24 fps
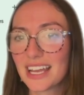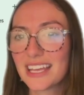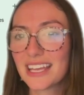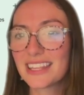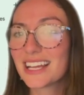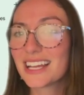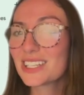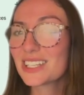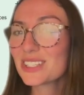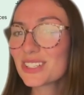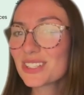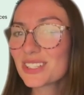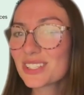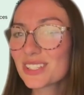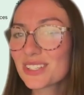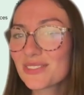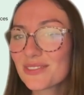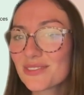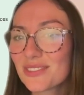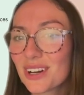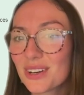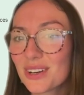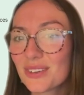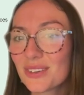And that's just a
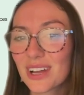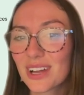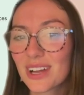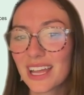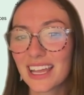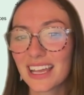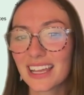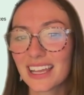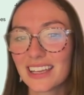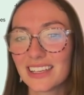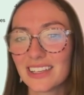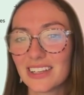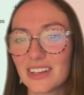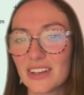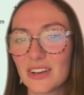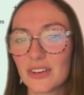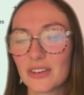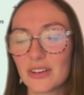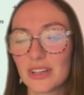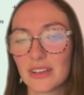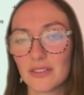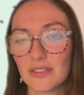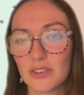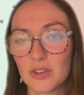fun way,
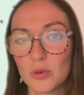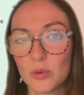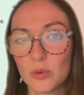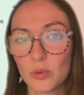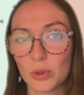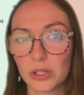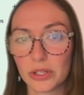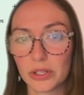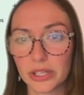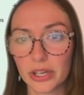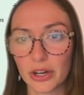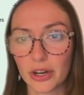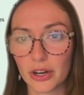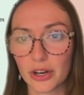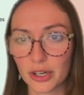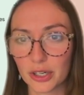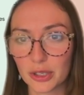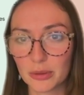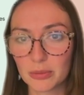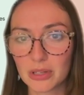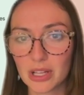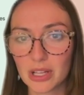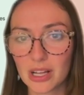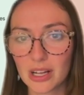if you really are
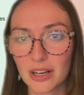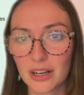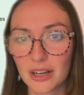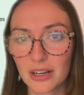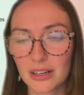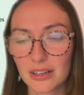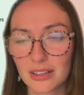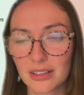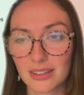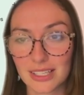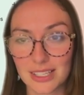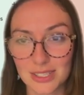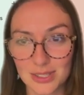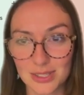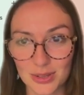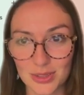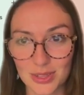a blogger, these